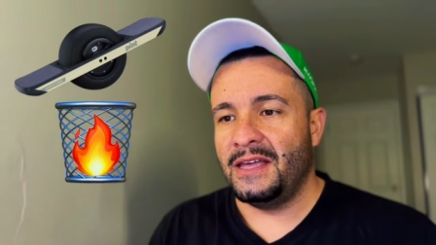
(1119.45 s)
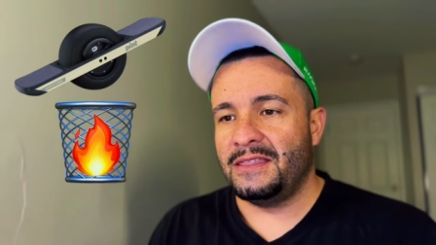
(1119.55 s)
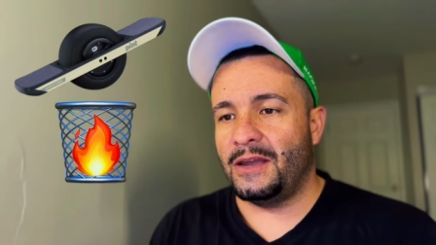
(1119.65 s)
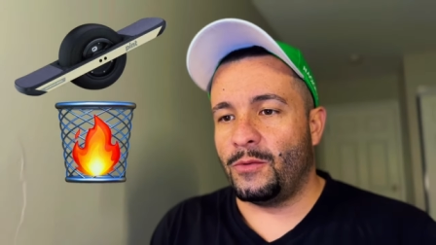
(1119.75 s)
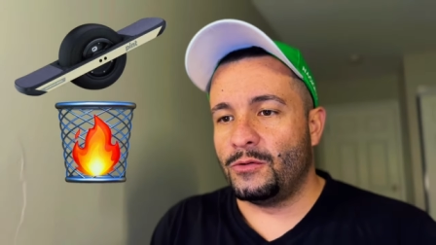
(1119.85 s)

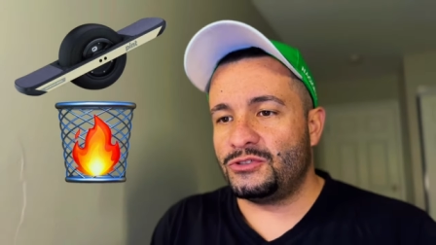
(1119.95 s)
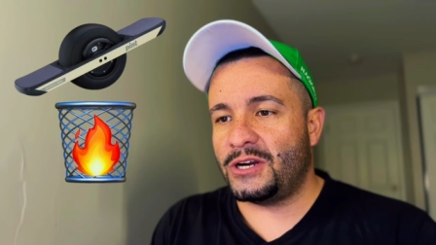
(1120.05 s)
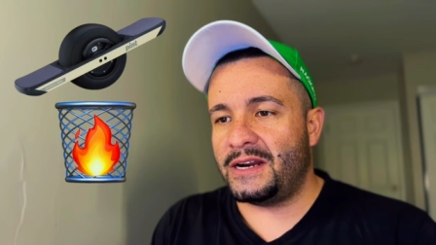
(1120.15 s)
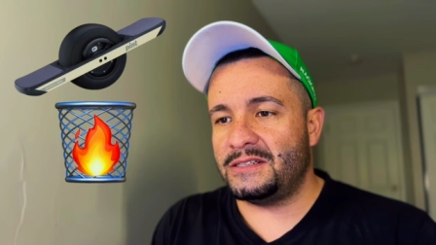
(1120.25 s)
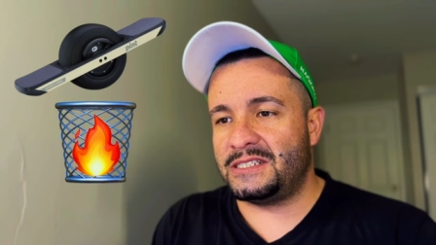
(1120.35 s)
They won't
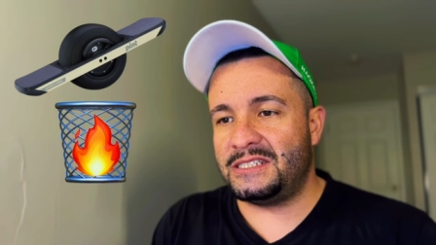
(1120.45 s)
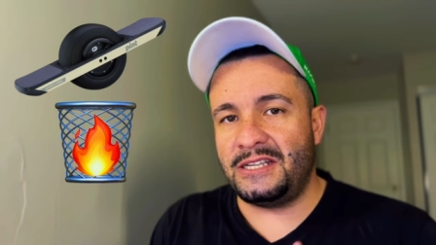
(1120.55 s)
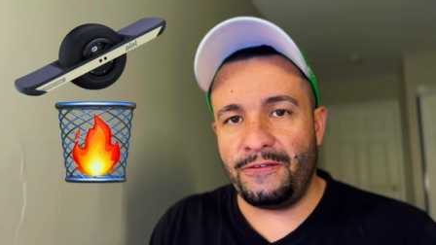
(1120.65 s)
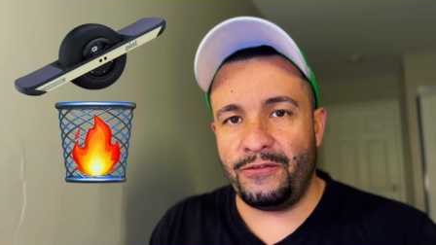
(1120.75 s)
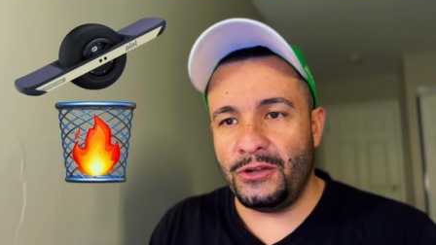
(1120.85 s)
try to
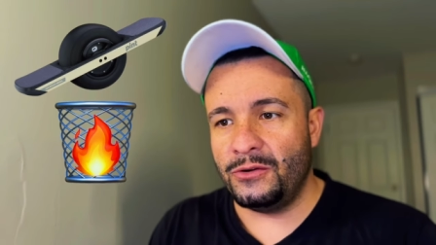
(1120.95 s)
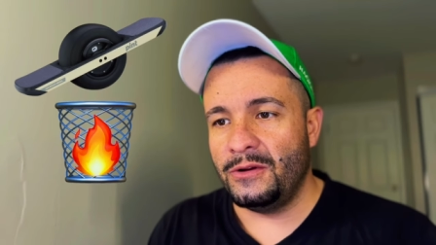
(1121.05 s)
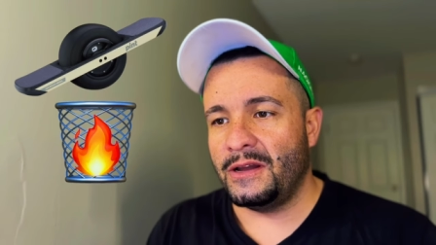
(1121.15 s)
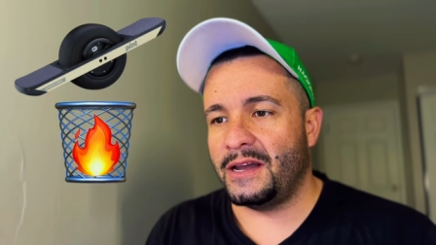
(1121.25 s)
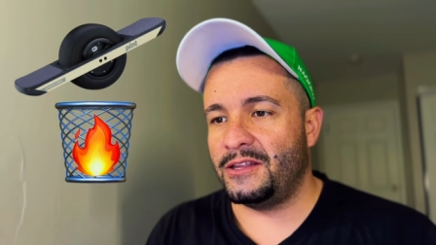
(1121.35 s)
stiff you
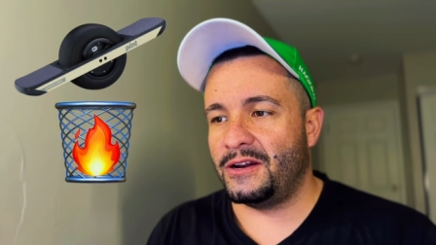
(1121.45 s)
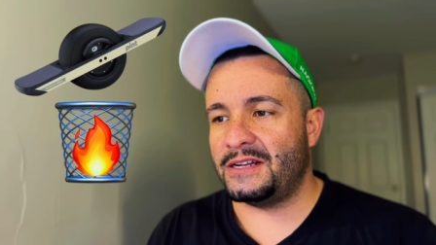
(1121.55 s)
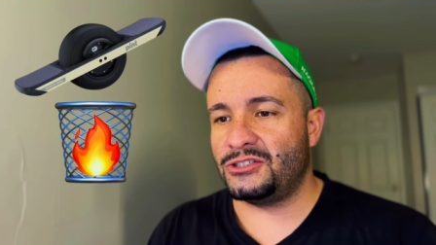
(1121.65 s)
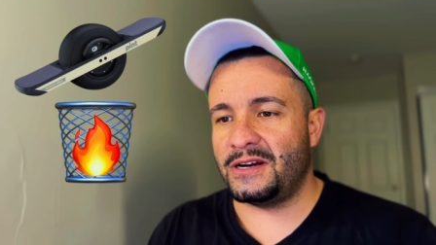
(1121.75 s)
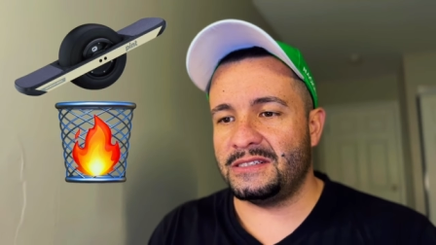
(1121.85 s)
and they're
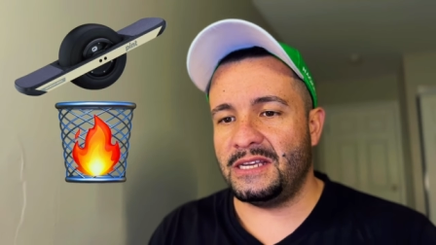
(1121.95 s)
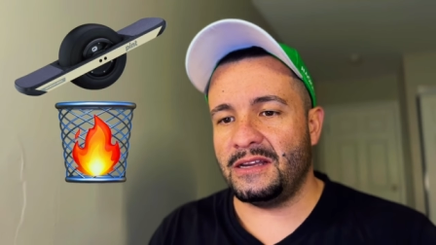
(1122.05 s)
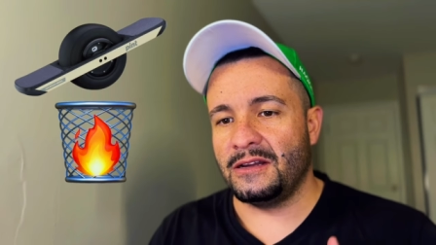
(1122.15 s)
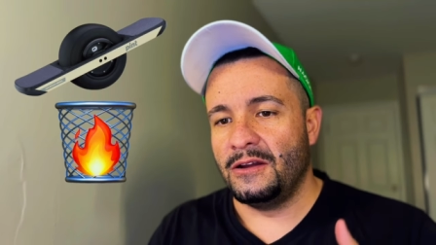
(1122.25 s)
not trying to take